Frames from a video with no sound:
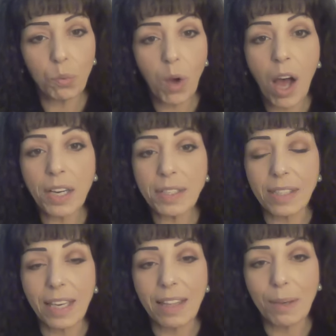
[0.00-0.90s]

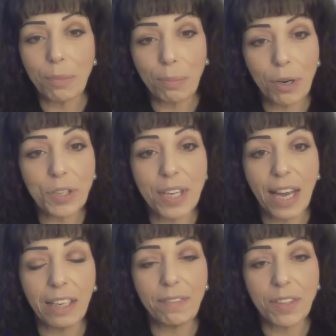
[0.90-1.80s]
honestly, the
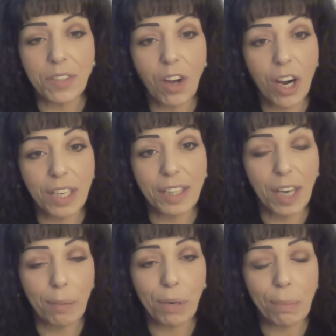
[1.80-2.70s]
personality of this card in the
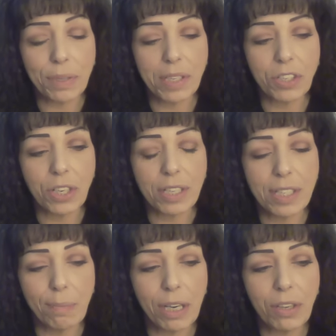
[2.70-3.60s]
upright position is
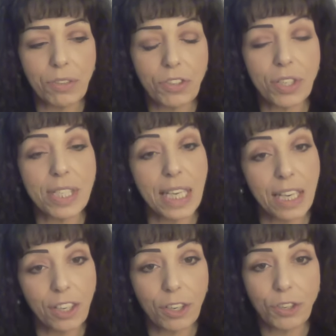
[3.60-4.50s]
somebody who's just
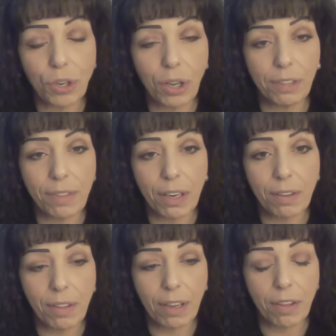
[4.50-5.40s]
in control of
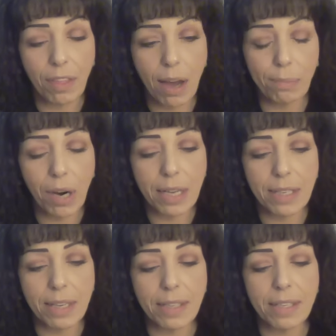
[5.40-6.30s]
their thought
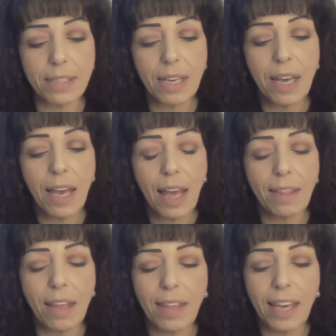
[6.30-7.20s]
processes,
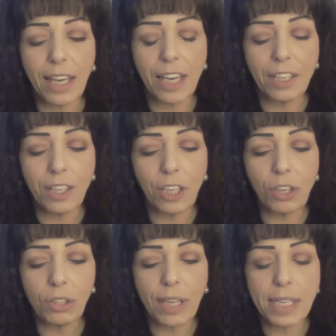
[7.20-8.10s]
that they can
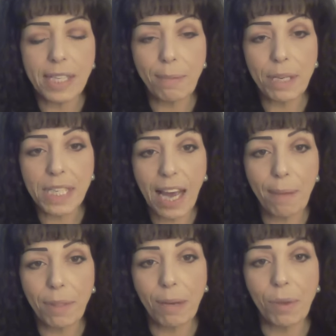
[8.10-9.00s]
utilize them and
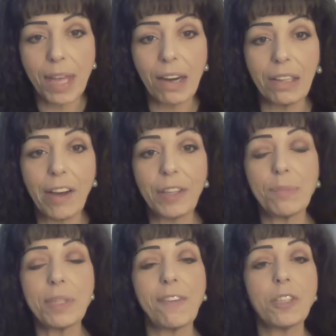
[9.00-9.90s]
tap them without allowing
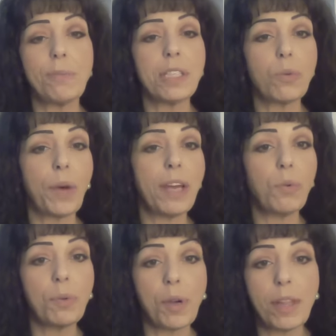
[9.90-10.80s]
themselves to be swayed
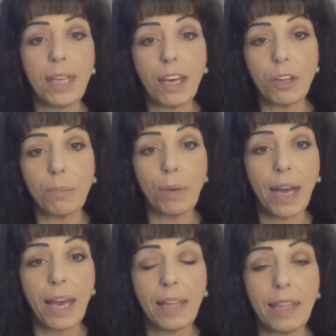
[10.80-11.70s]
one way or the other
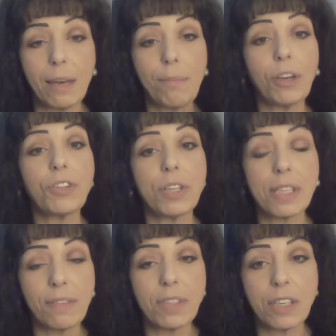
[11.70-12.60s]
by the emotions
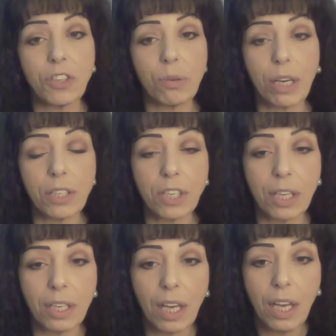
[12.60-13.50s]
of a
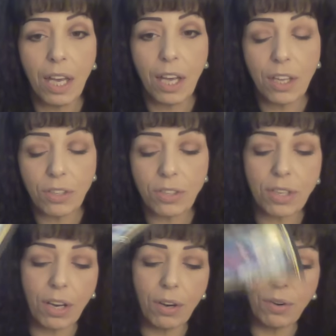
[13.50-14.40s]
situation.
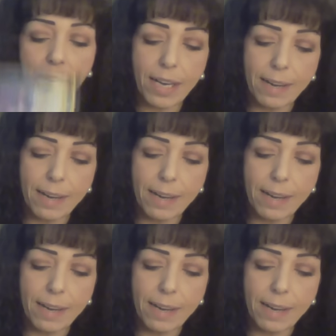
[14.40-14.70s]
So